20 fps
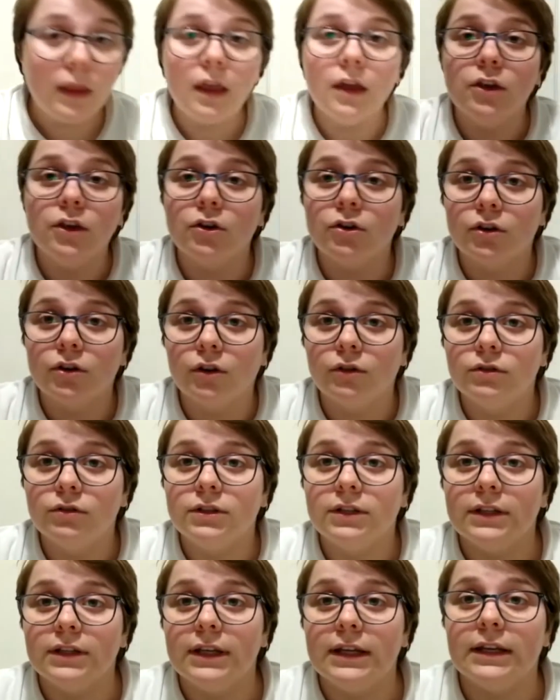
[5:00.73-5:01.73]
you're going
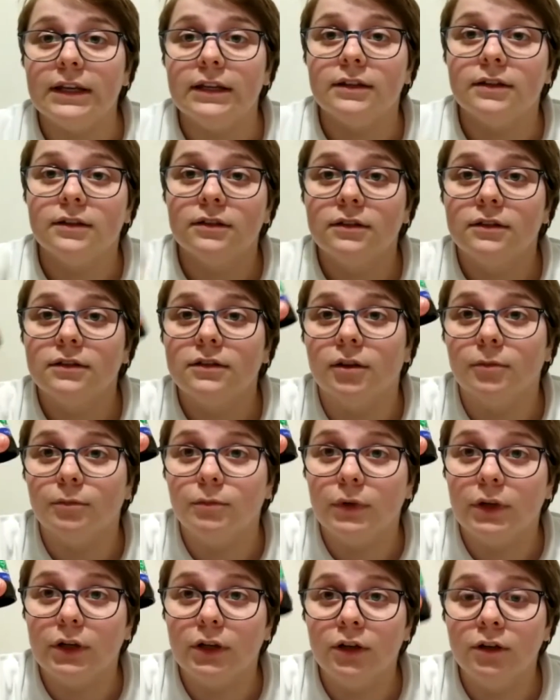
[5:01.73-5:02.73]
to need
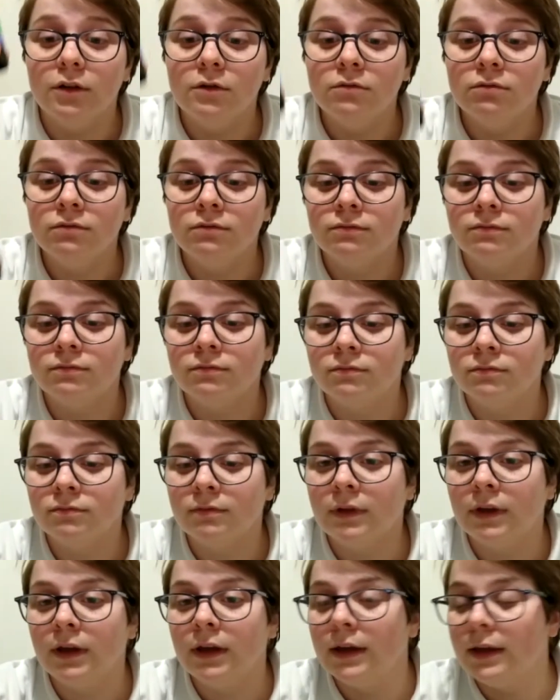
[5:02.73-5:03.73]
some glue.
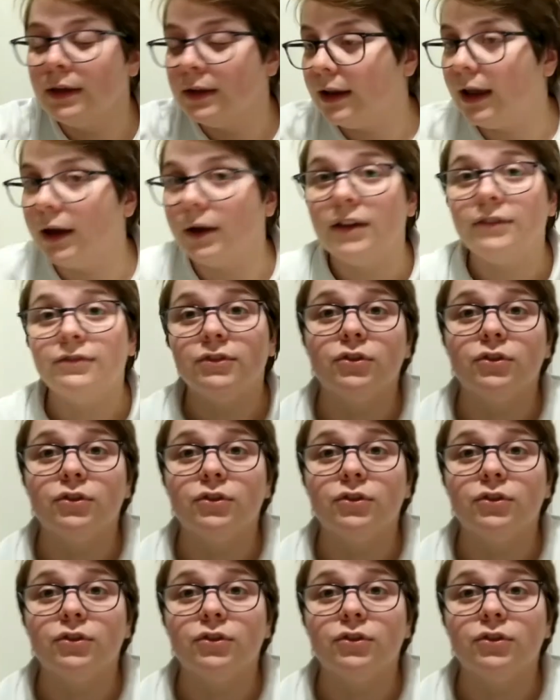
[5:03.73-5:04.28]
Now, if